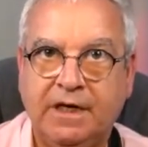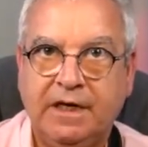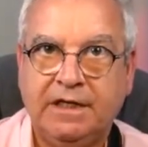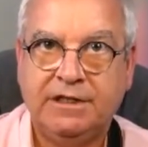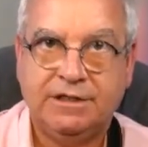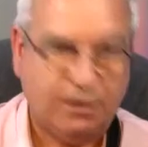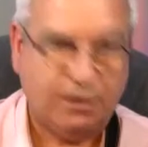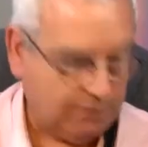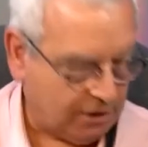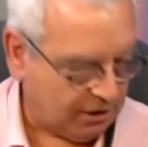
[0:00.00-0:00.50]

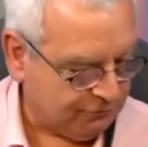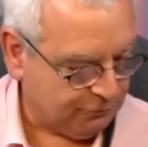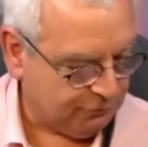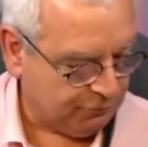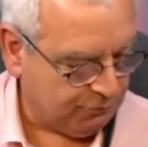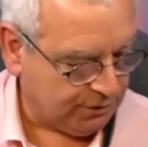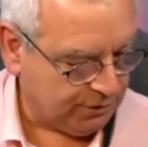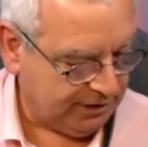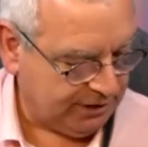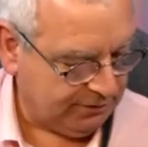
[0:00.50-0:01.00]
So often
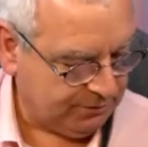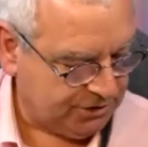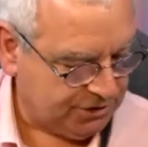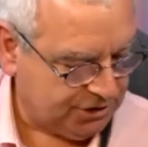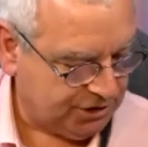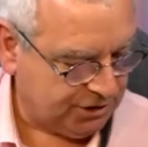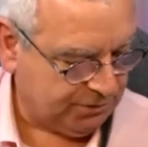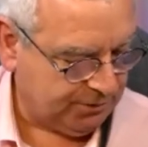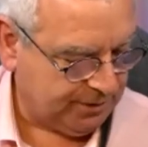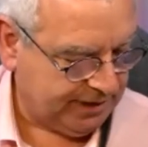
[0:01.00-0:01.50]
what he would
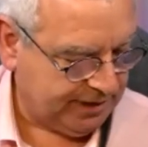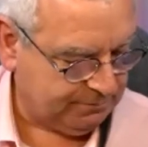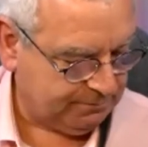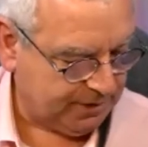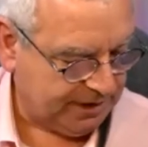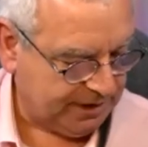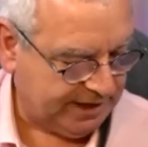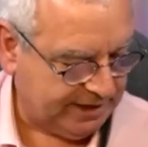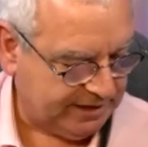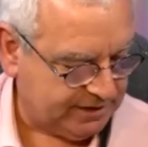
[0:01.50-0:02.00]
do, he'd
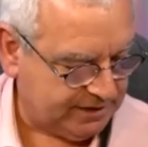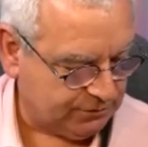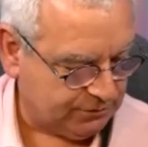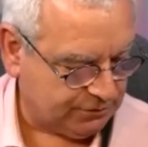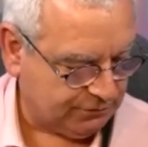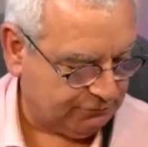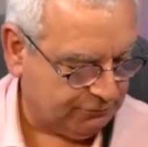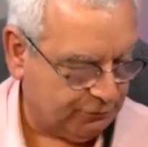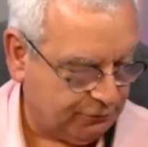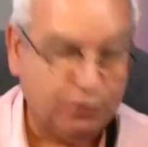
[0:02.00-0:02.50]
play sort
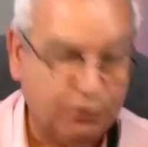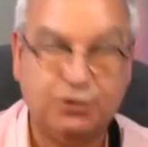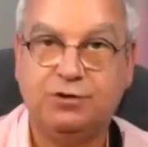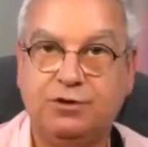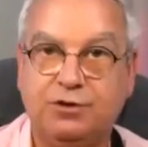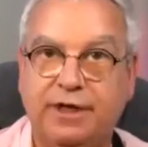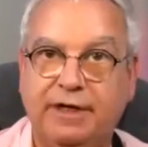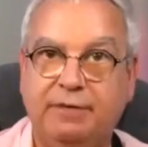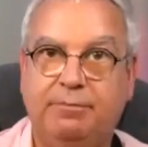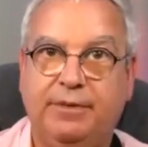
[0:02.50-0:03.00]
of four
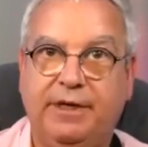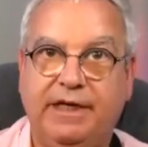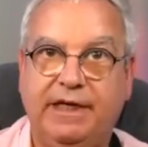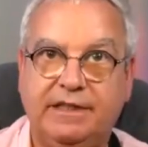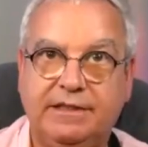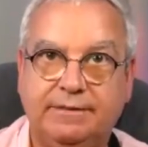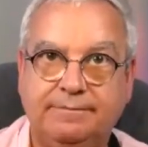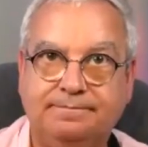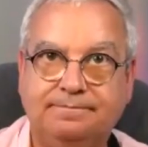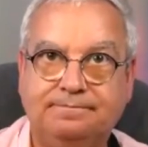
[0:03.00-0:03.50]
straight
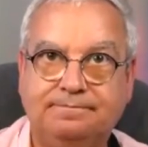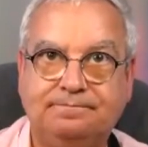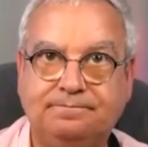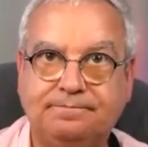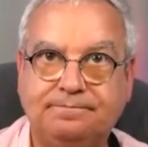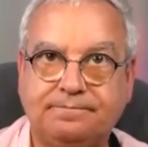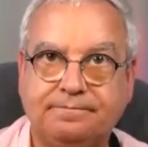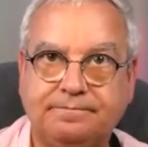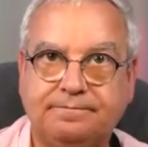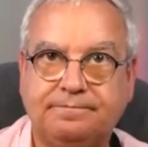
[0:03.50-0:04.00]
beats. Down,